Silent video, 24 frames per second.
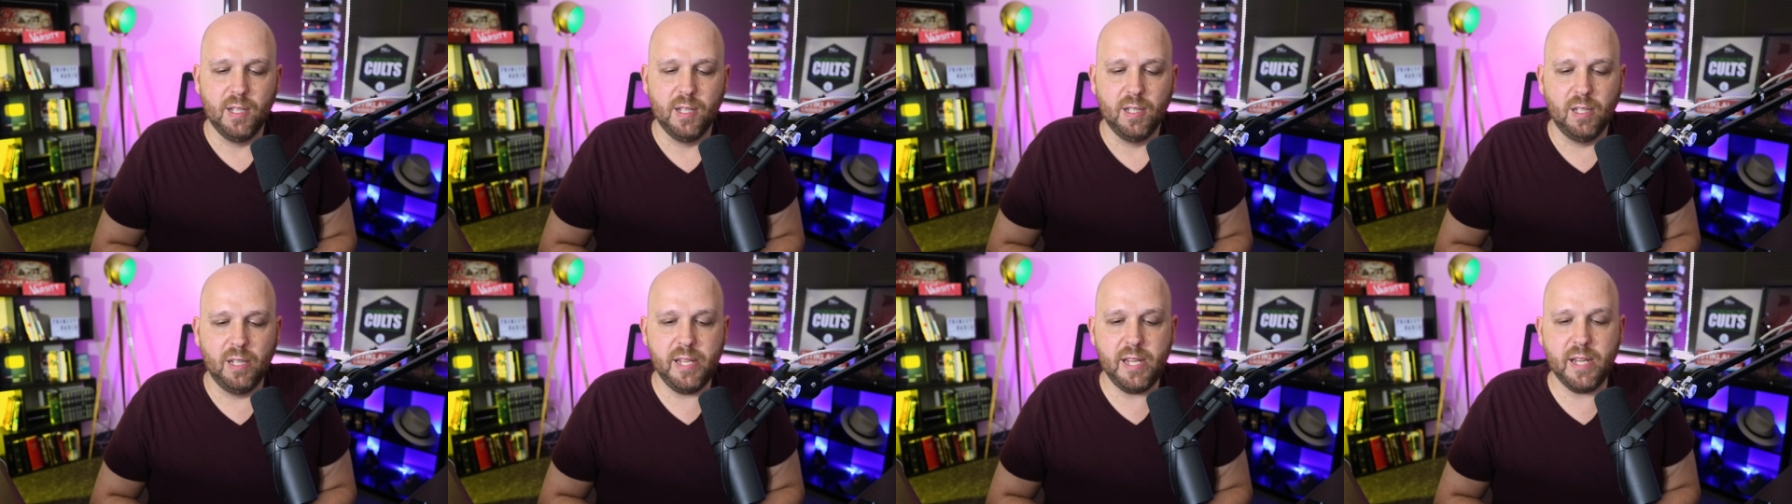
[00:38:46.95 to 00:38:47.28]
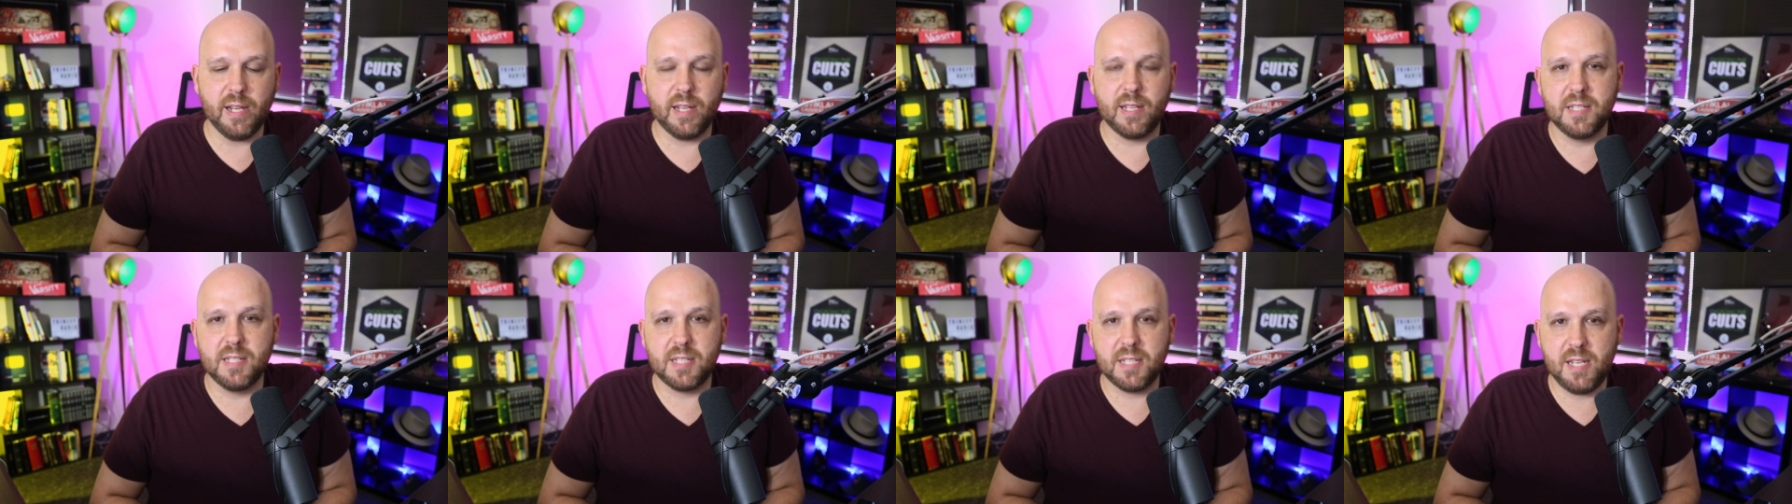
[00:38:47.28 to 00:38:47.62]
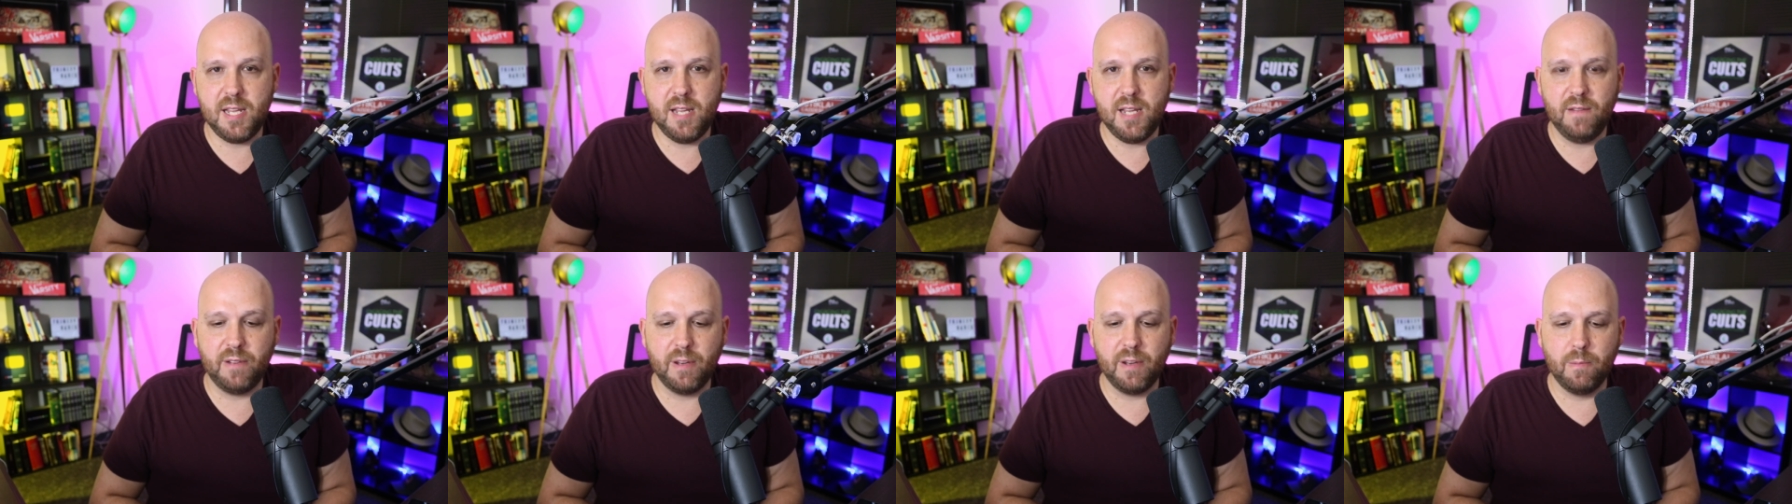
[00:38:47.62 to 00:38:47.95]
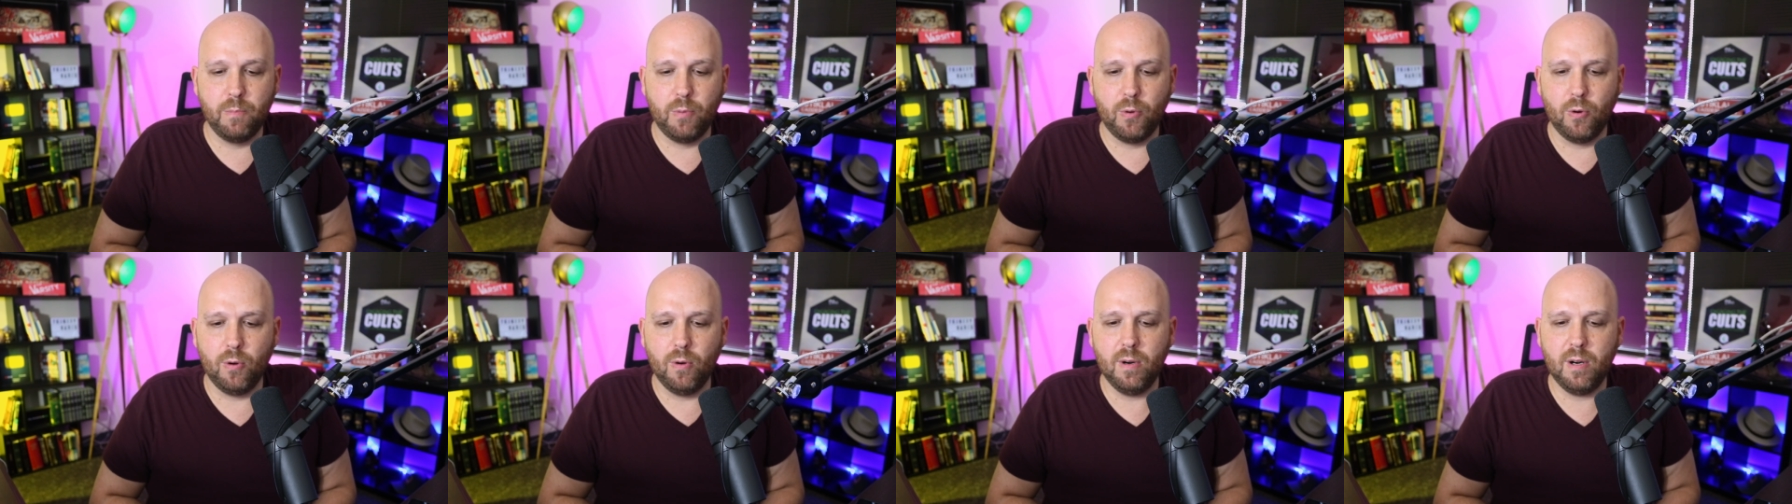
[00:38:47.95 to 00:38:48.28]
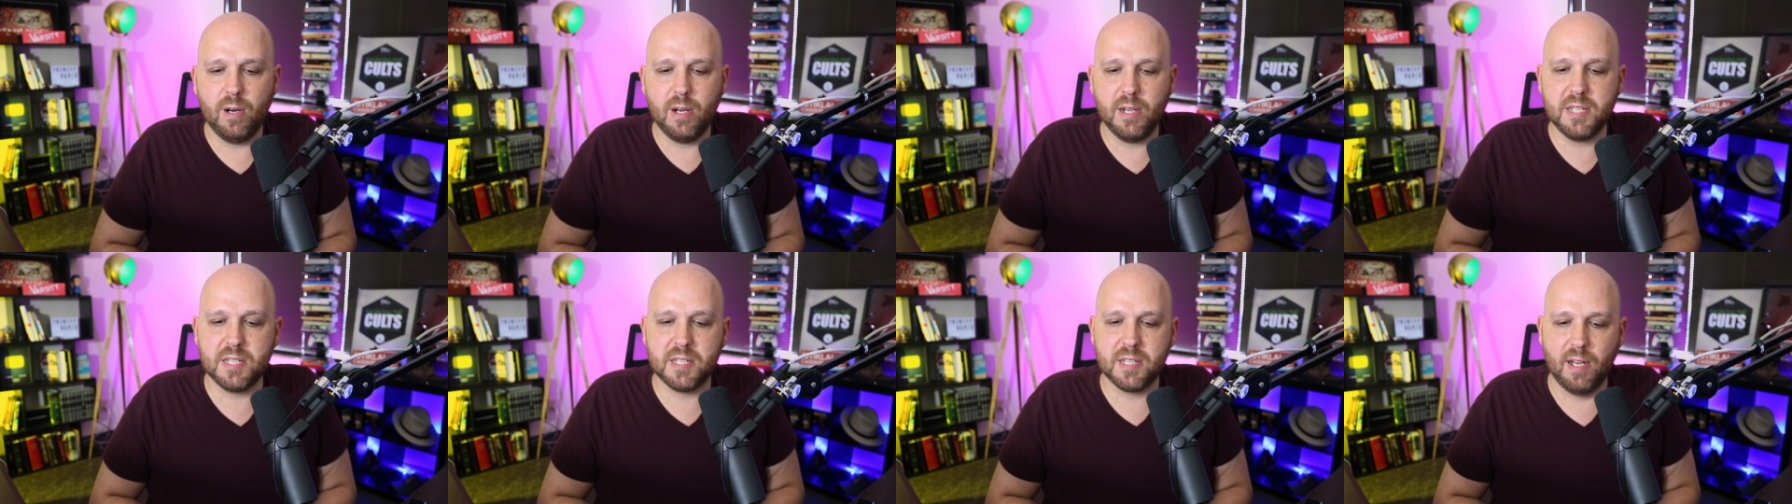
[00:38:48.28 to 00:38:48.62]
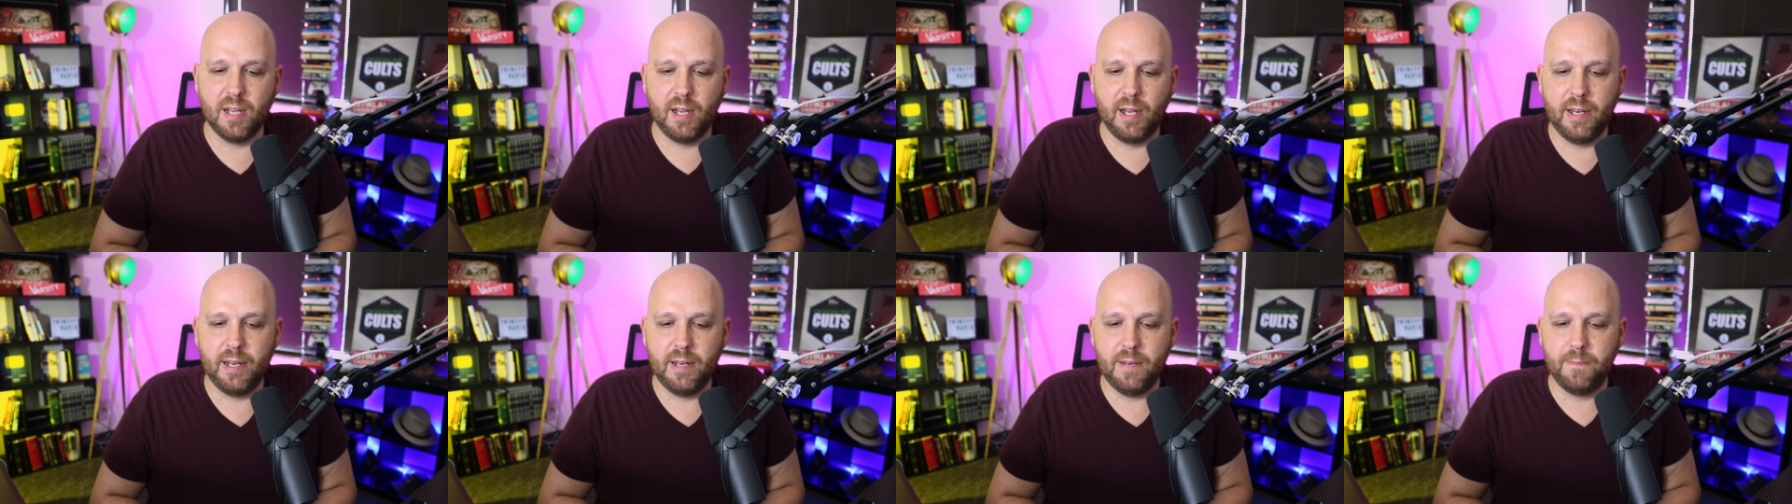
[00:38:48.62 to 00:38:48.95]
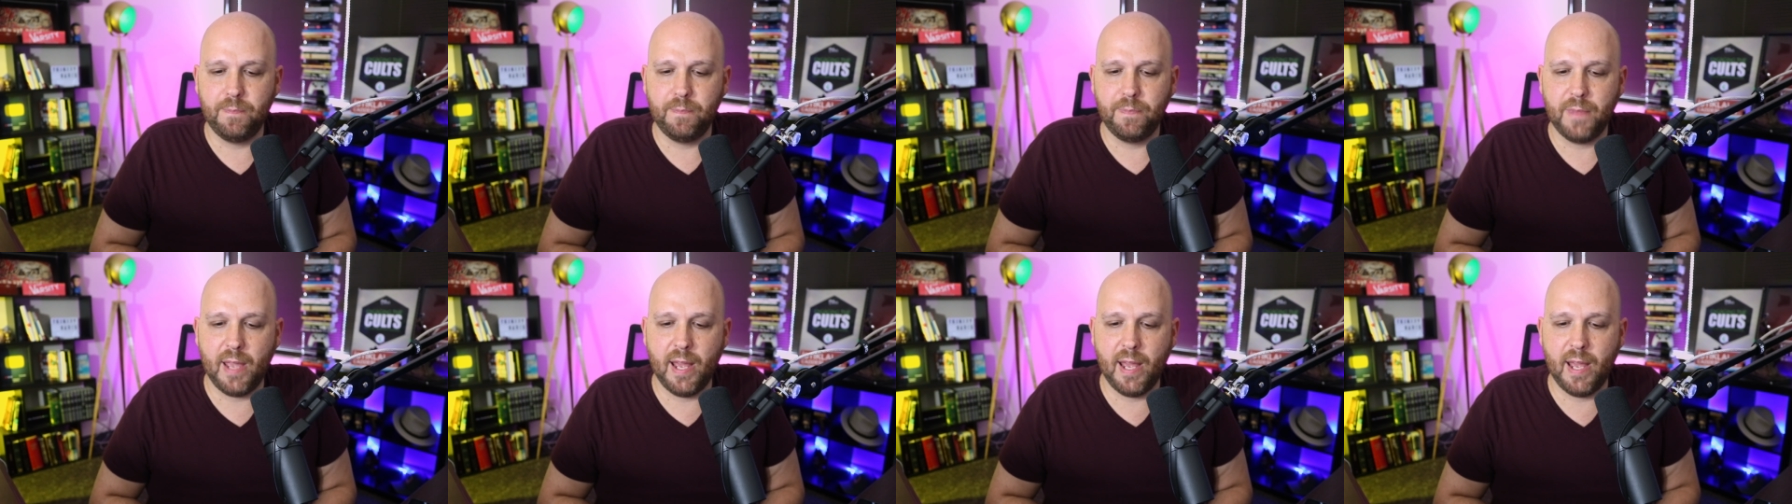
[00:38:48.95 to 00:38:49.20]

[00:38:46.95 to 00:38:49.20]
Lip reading: Leah conceived and bore a son